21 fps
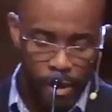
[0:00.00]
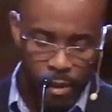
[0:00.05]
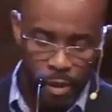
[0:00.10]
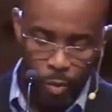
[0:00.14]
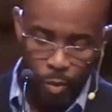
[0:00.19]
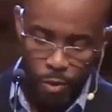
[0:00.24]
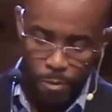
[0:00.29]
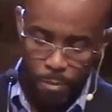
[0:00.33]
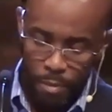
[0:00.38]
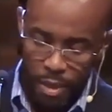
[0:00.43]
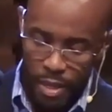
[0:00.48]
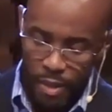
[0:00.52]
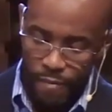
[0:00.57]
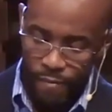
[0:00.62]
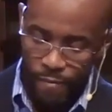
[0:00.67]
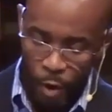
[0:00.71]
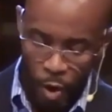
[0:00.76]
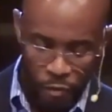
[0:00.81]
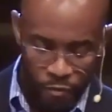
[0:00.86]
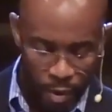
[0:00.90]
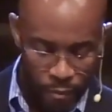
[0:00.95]
Look with me at
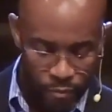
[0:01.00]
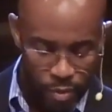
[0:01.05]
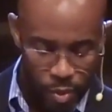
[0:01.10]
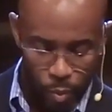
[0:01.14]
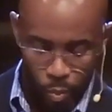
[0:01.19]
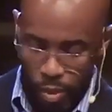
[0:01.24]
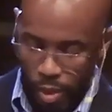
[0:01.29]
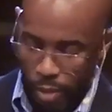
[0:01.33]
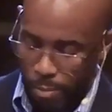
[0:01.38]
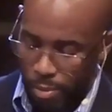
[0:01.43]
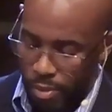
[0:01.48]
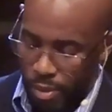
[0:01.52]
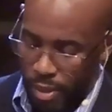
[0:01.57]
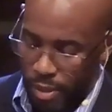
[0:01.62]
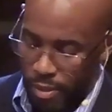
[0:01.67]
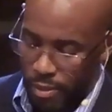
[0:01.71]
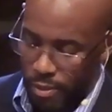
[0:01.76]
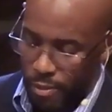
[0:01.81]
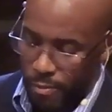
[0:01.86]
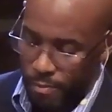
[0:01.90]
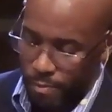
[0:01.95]
verse 51,
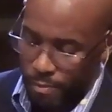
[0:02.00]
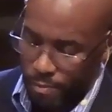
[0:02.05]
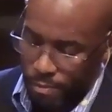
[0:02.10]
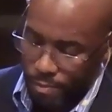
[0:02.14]
please.